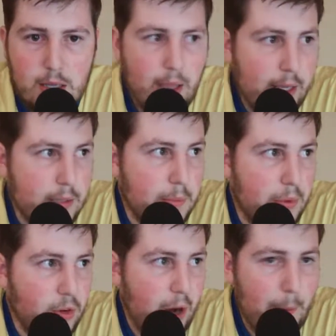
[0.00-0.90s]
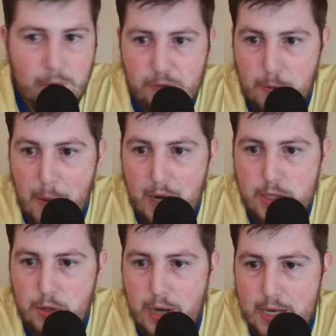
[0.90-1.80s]
And before I hop over to
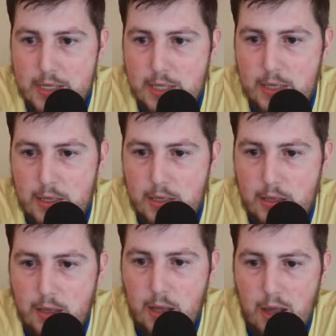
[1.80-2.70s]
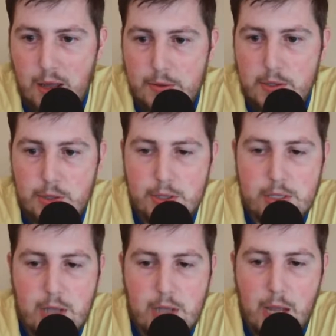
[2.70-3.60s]
box score, I see, so
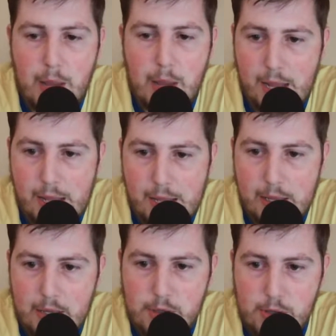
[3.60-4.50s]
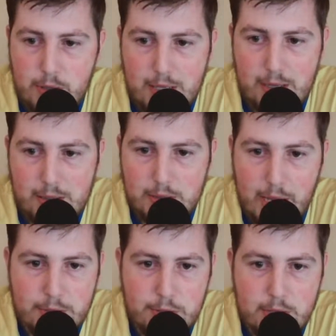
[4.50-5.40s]
this comment caught my eye, so I'll
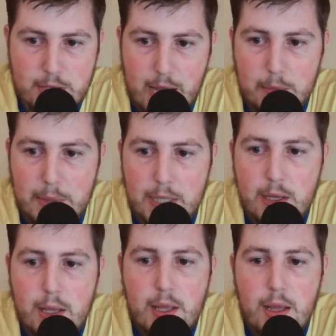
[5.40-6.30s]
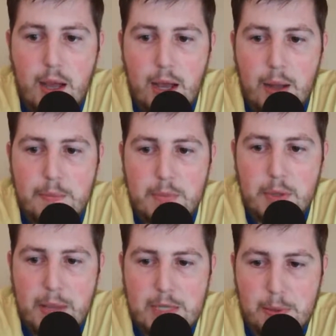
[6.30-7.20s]
answer this now, but
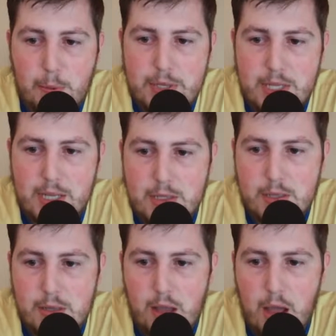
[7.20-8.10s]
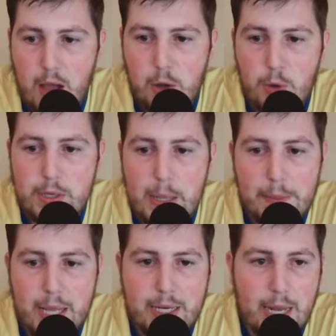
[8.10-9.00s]
the Baseball Boy says, who are they
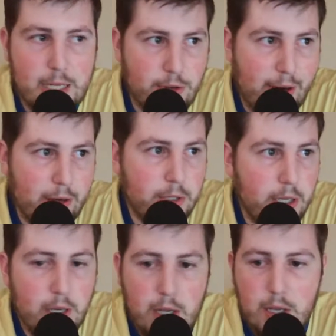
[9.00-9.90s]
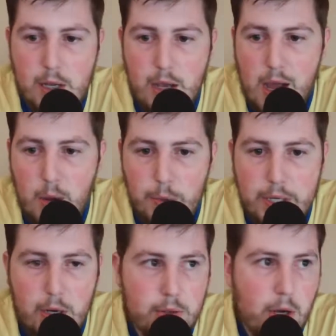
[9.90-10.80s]
playing next round?
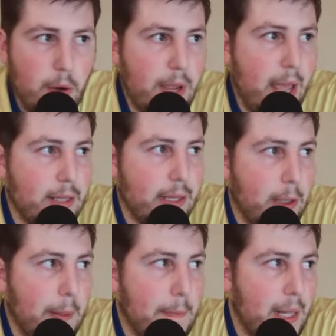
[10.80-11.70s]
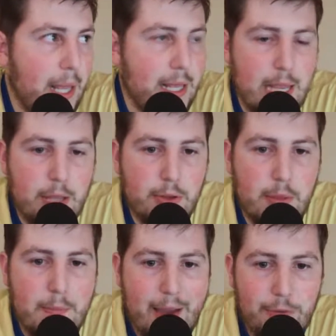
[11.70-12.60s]
We don't know yet. They'll be playing either
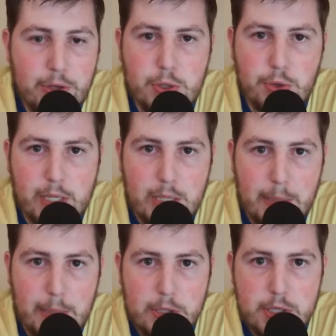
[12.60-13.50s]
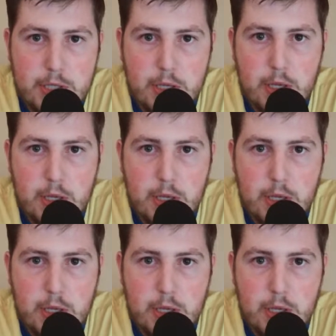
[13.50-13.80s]
the Mavericks or the Clippers.